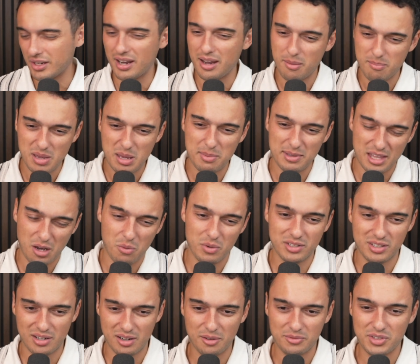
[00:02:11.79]
Maybe that
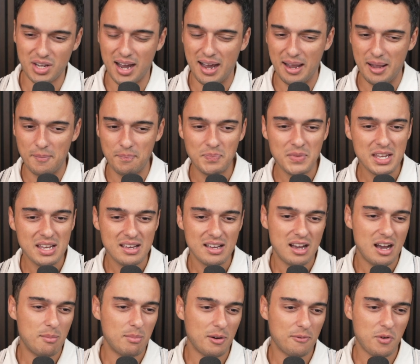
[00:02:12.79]
wasn't enough time.
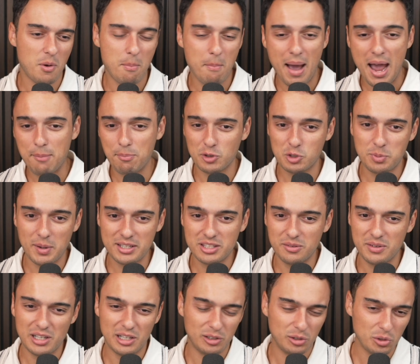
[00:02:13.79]
But from my
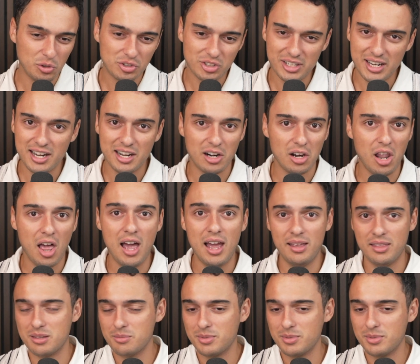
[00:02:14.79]
perspective, it hallucinated a lot.